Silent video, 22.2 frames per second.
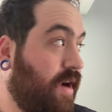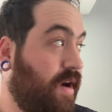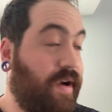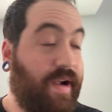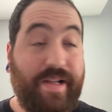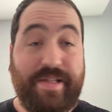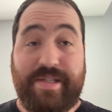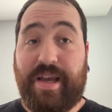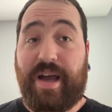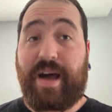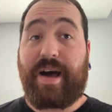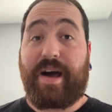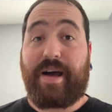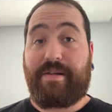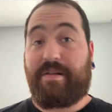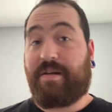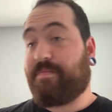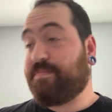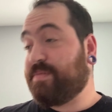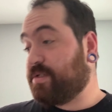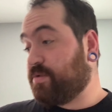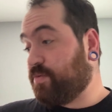It's hot.
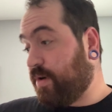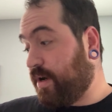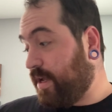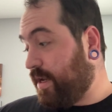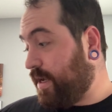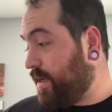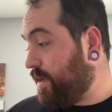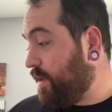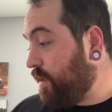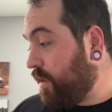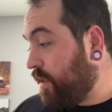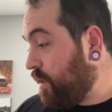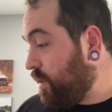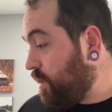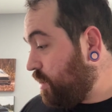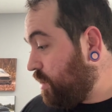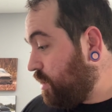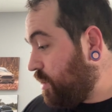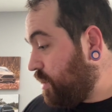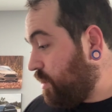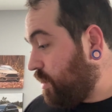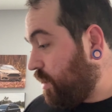I'm sweating.
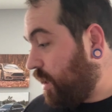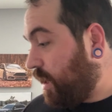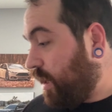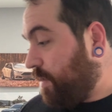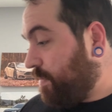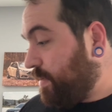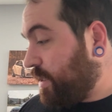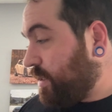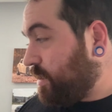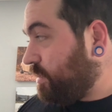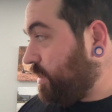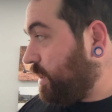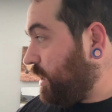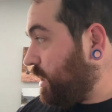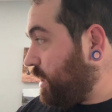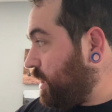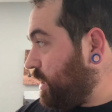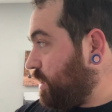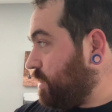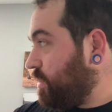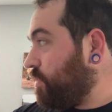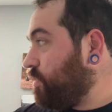I've been
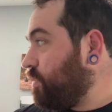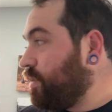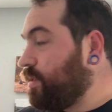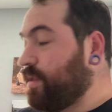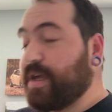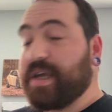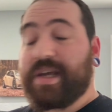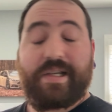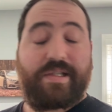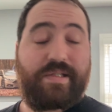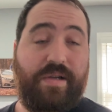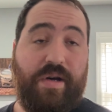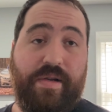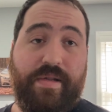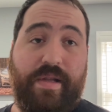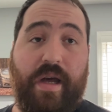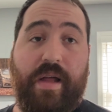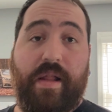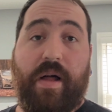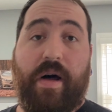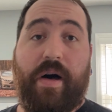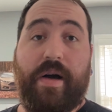cleaning and doing things all
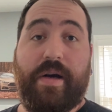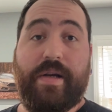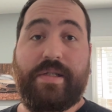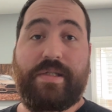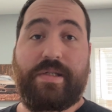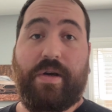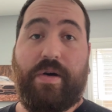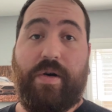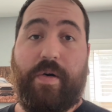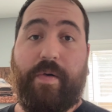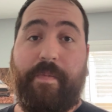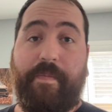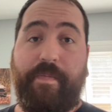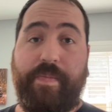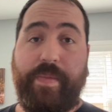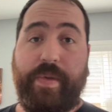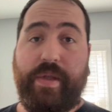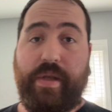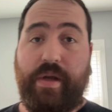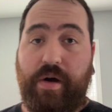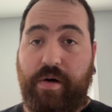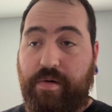day long, so
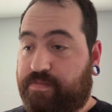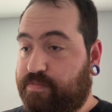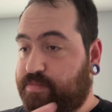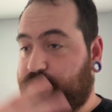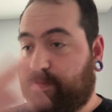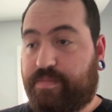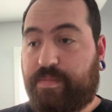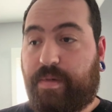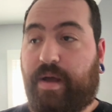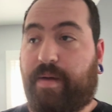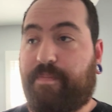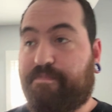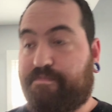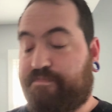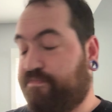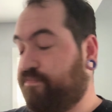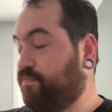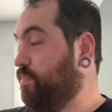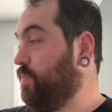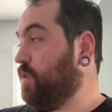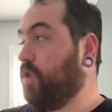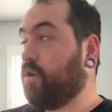I'm
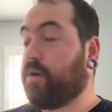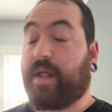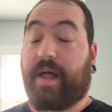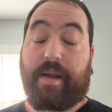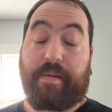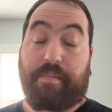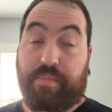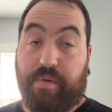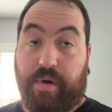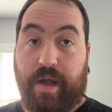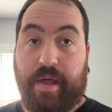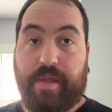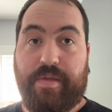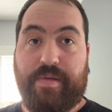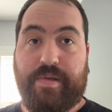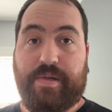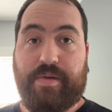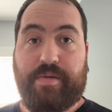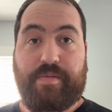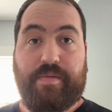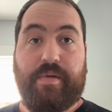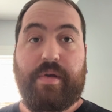a little out of breath,
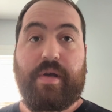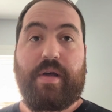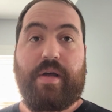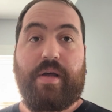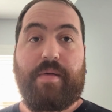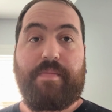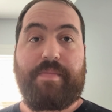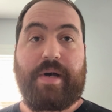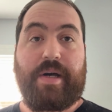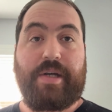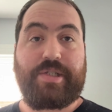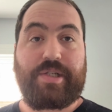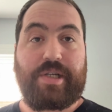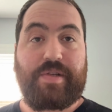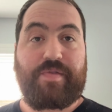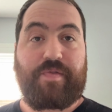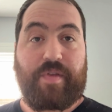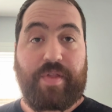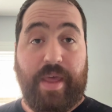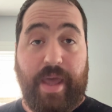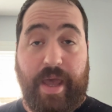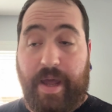so apologize
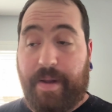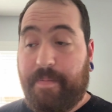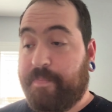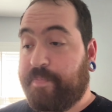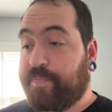for that.